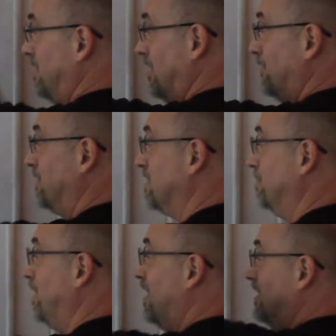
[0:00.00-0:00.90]
of the
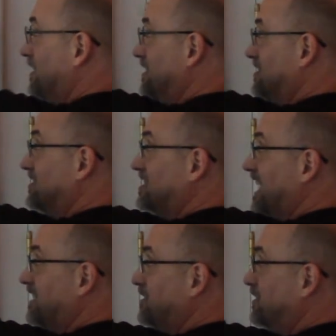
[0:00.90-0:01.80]
Kabbalah. This is
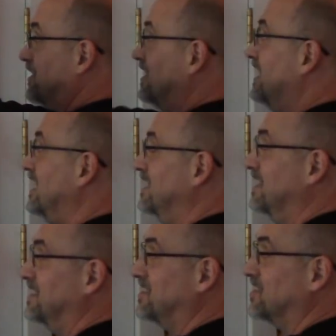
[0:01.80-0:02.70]
Keter, then
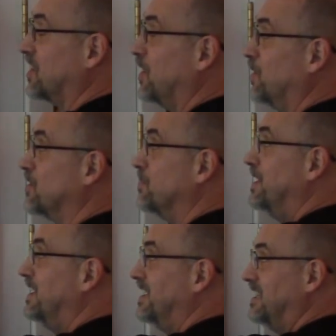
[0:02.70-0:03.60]
this is
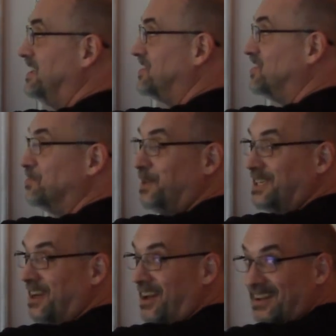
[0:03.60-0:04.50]
Chokmah, and this is
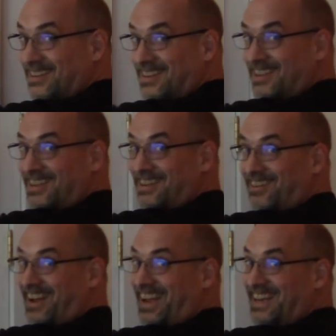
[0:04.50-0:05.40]
Binah,
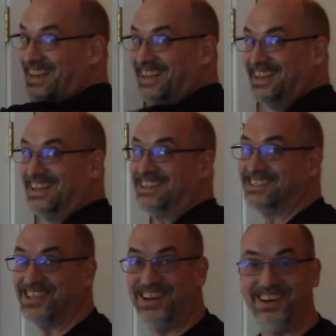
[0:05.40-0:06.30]
right?
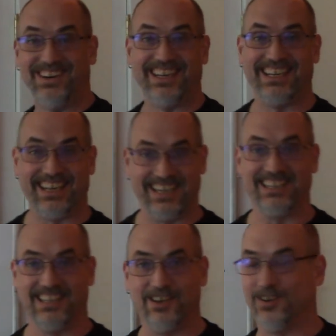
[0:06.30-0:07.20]
So it
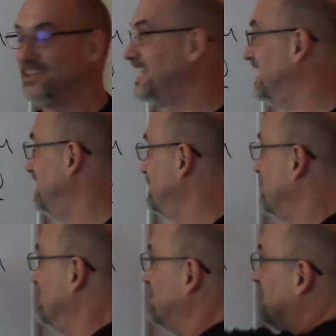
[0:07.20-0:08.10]
literally, and of
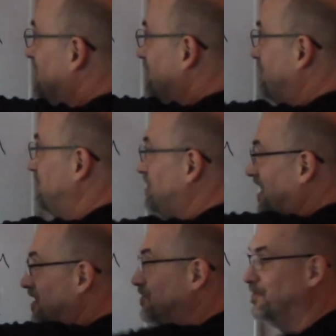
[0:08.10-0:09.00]
course then the
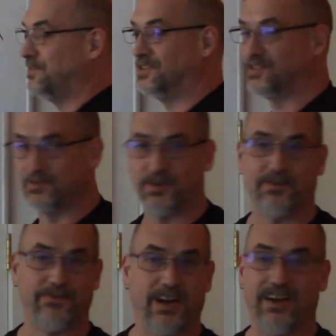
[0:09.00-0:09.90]
officiator fulfills the role
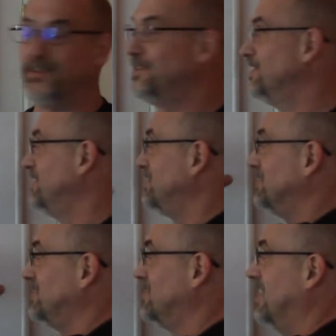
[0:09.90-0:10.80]
of father, this
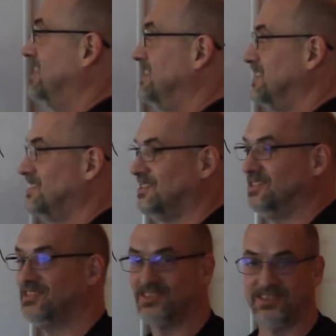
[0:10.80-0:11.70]
is son, and this
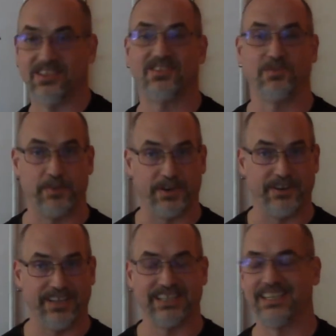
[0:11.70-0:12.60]
is the
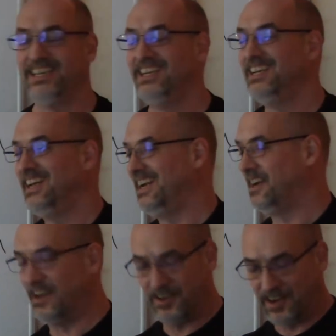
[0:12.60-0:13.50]
spirit.
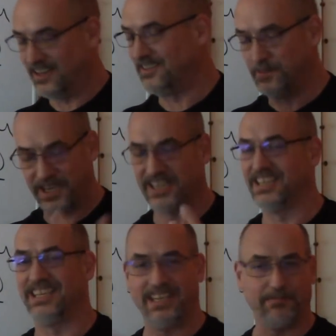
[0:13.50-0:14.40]
And we can
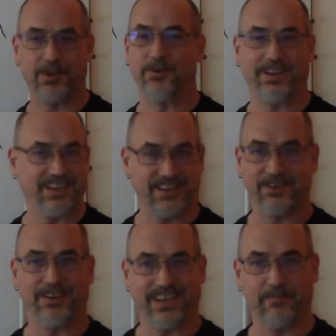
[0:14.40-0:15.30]
keep going and
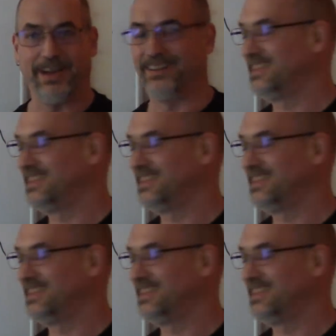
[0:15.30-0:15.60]
going about